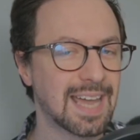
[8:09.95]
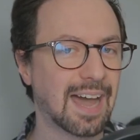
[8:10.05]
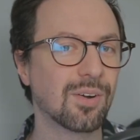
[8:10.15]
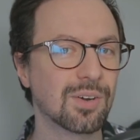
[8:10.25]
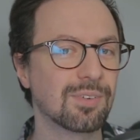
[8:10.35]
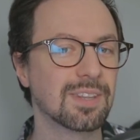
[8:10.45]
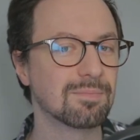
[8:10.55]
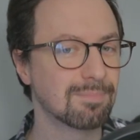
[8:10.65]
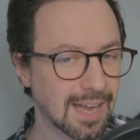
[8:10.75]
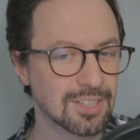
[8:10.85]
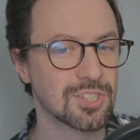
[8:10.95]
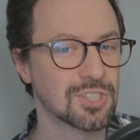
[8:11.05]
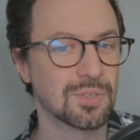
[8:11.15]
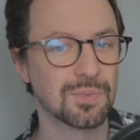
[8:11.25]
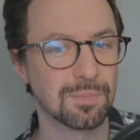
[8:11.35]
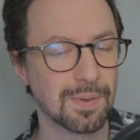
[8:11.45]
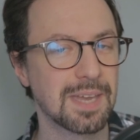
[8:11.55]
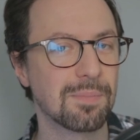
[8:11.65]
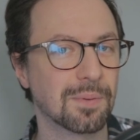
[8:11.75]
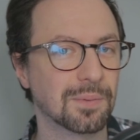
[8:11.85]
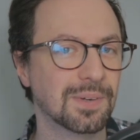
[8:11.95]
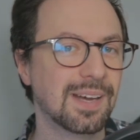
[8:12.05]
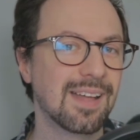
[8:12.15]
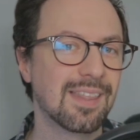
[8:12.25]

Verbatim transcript: The algorithm matches you with people